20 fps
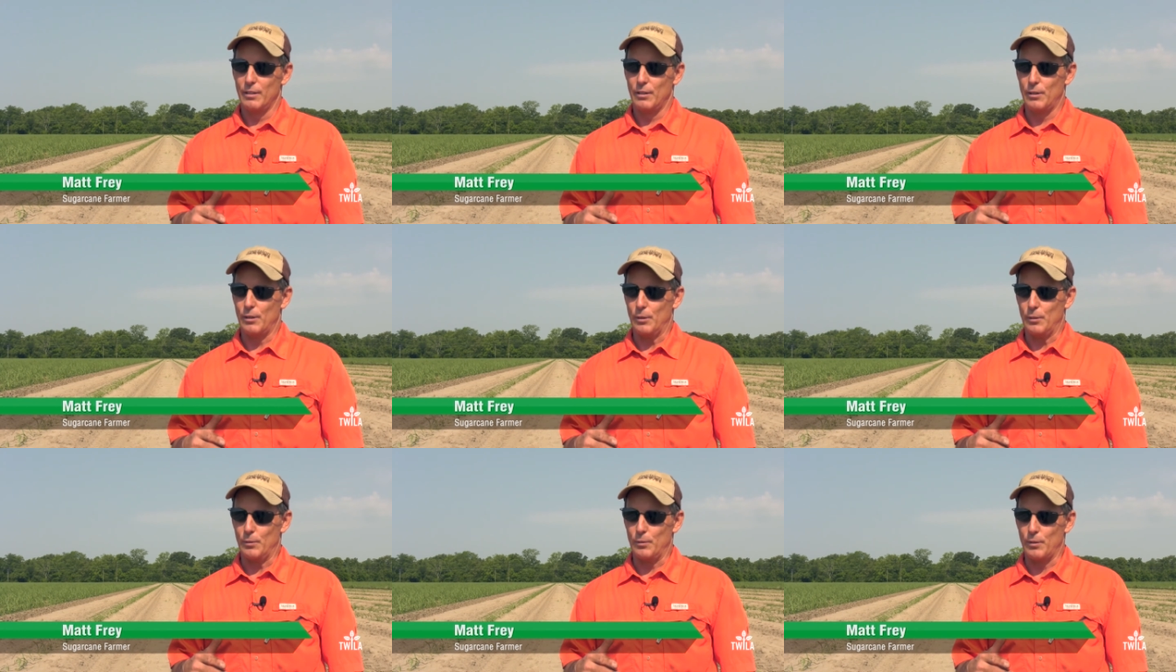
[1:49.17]

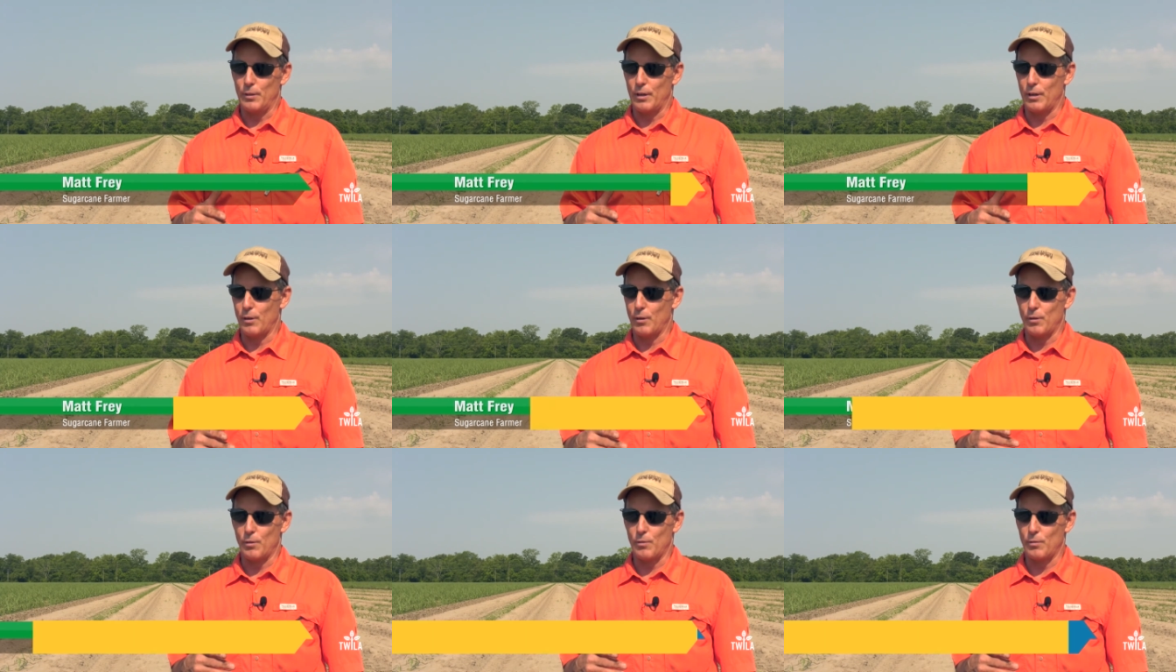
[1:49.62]
You know,
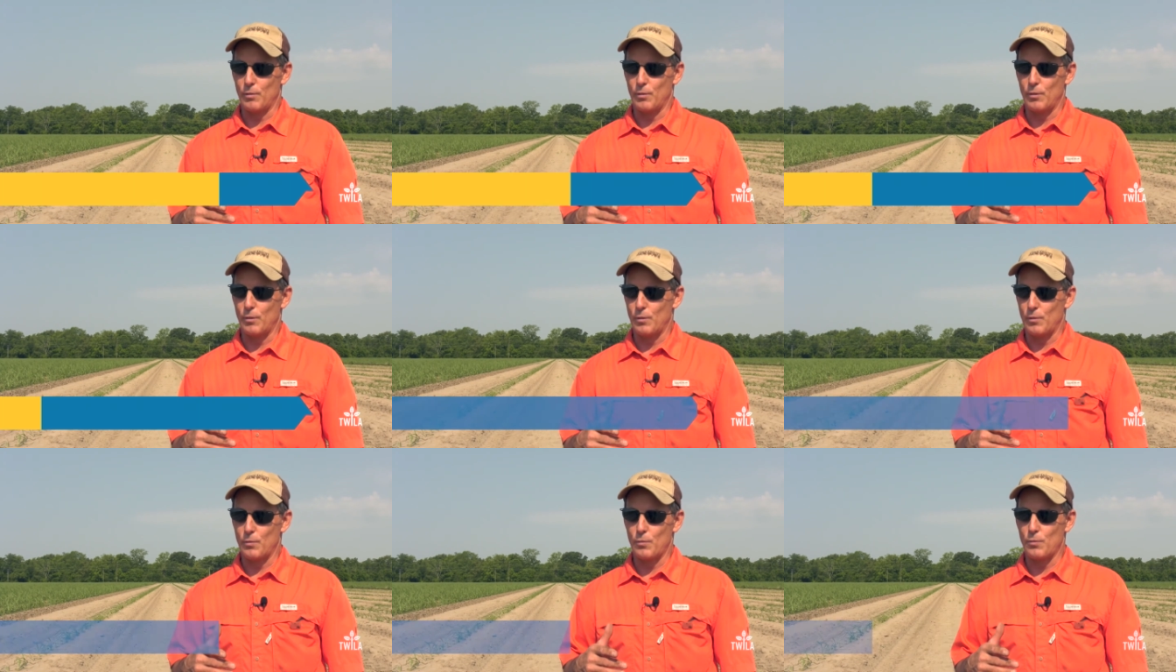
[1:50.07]
there
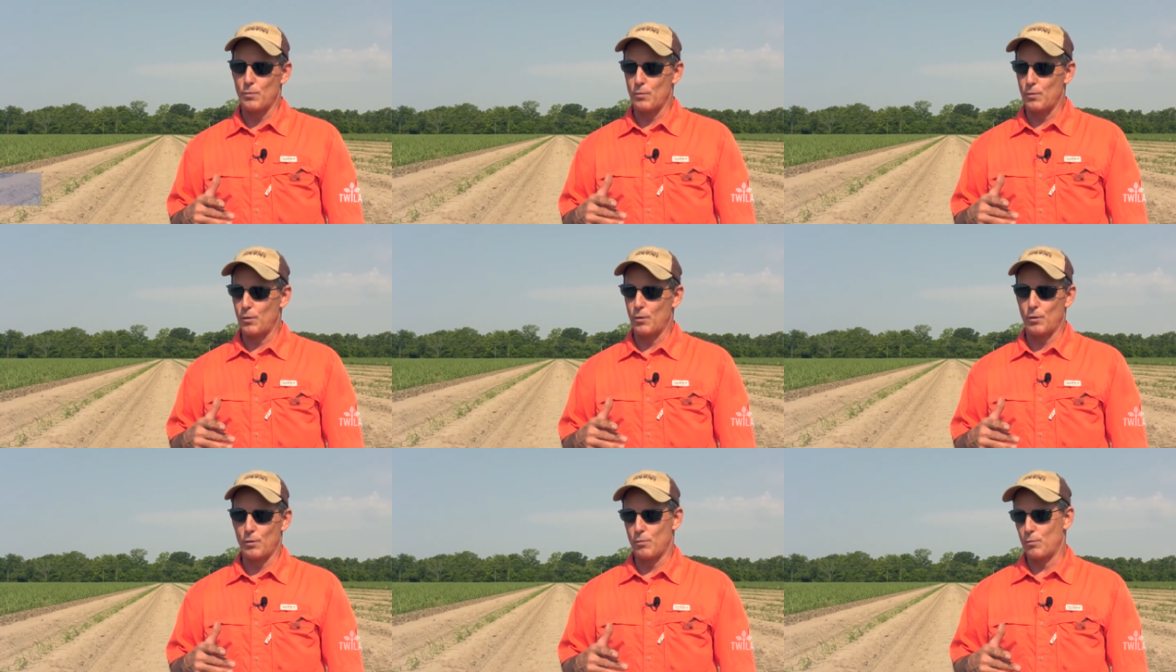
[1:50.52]

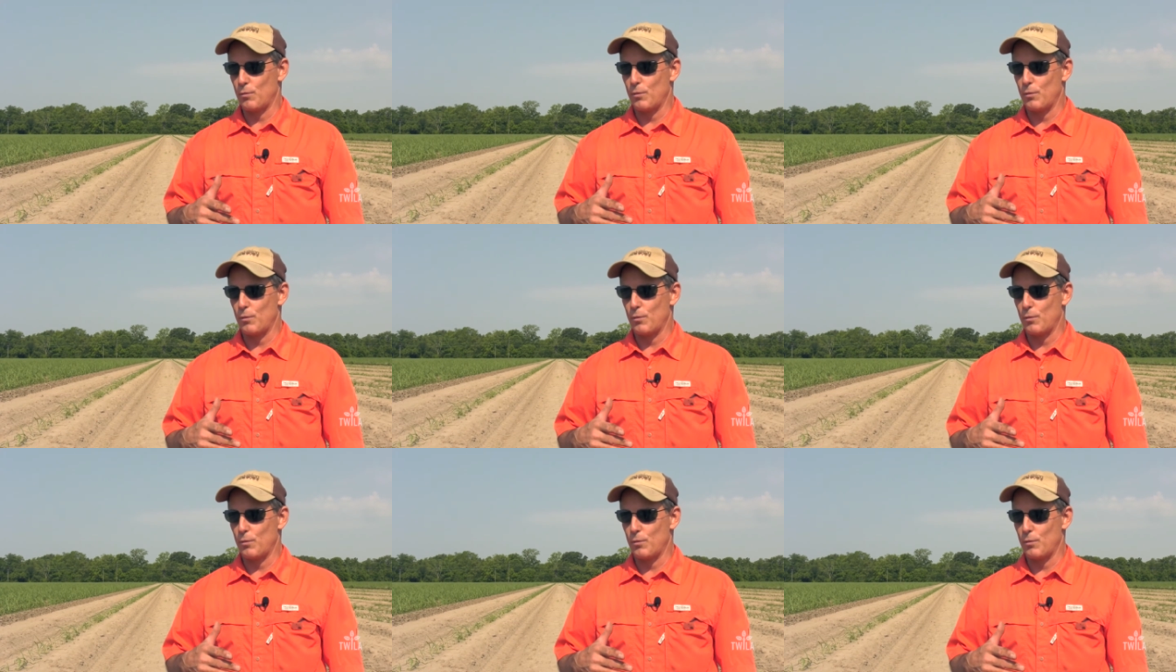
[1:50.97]
are